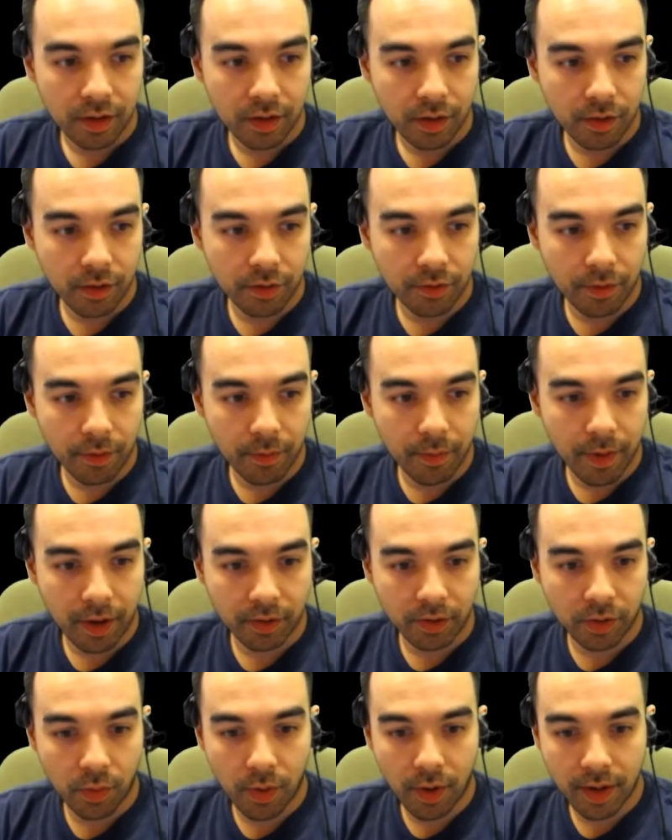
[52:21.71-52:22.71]
Queued for
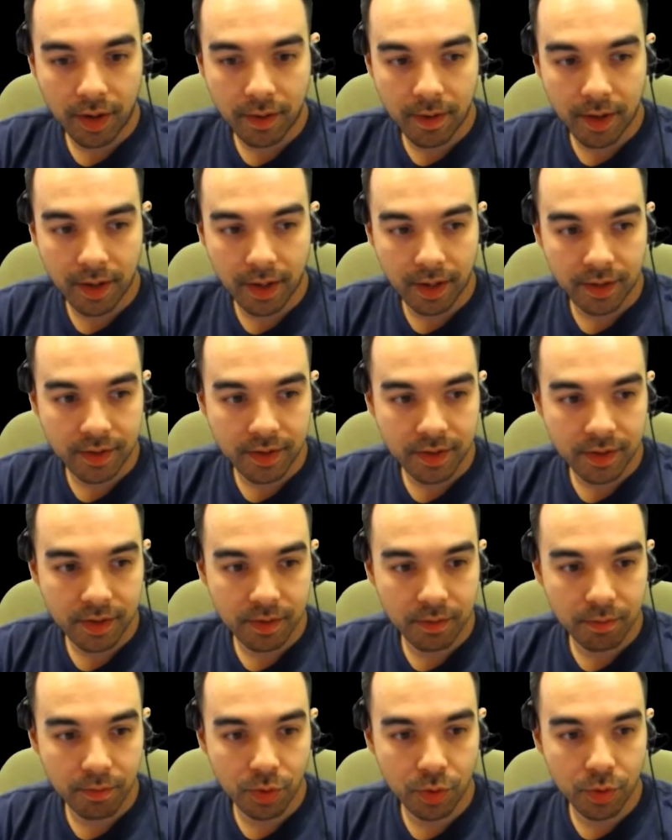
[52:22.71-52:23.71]
about 20 minutes.
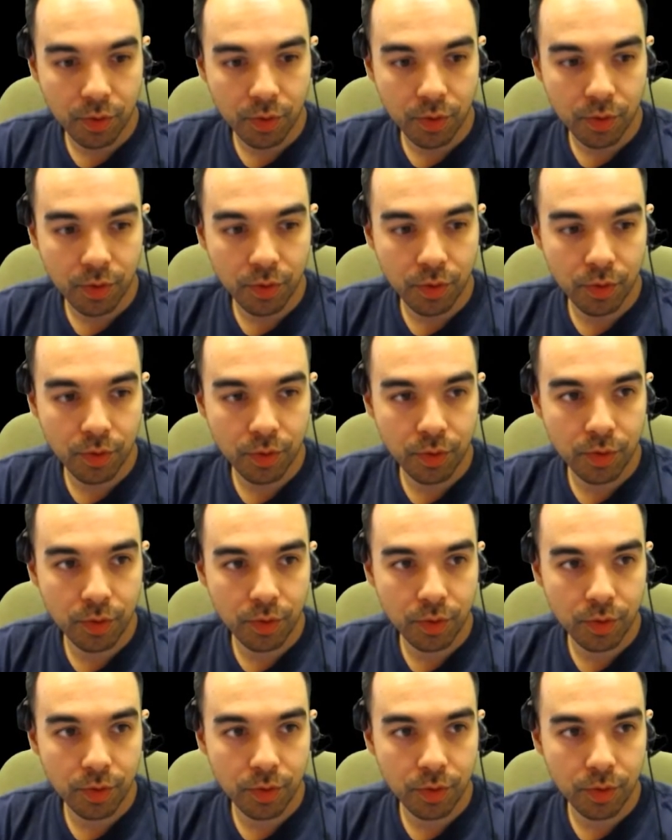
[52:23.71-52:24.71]

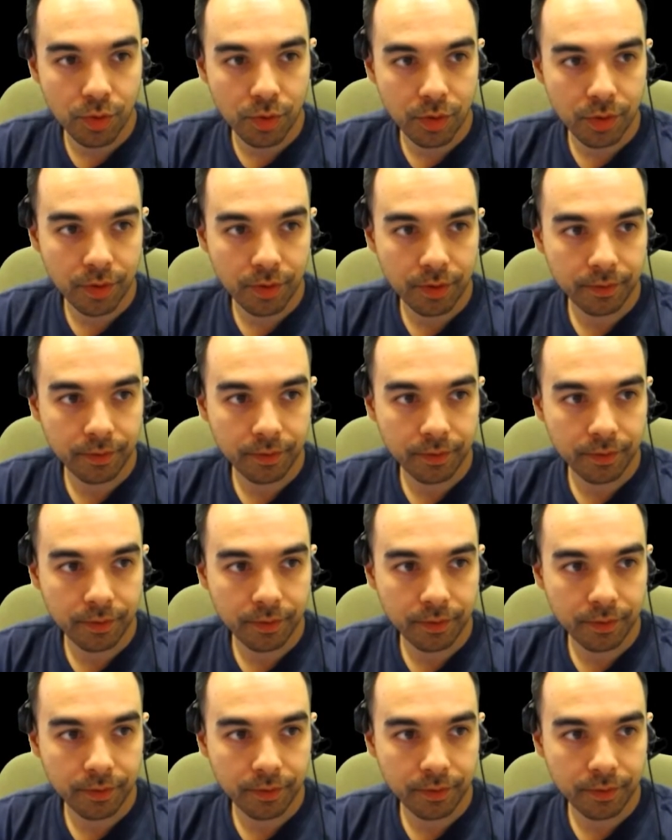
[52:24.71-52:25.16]
Boo.